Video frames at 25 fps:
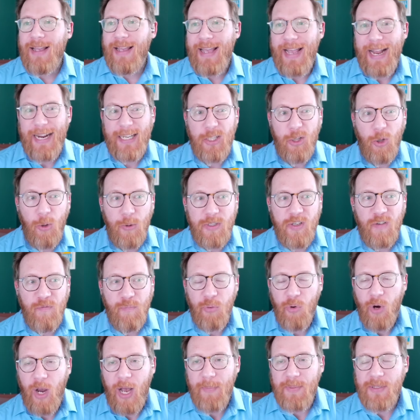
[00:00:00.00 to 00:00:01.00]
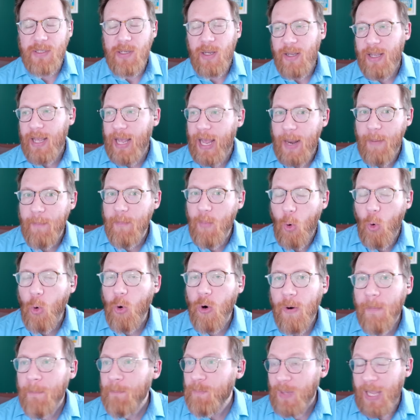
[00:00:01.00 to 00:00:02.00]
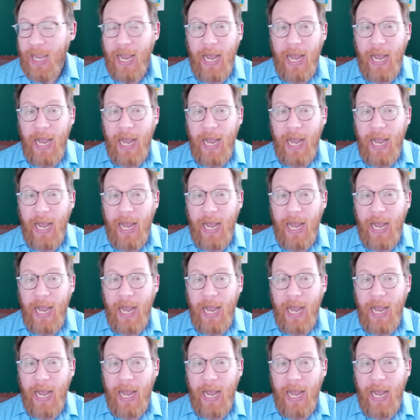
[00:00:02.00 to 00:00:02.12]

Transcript: exclusive props, and more.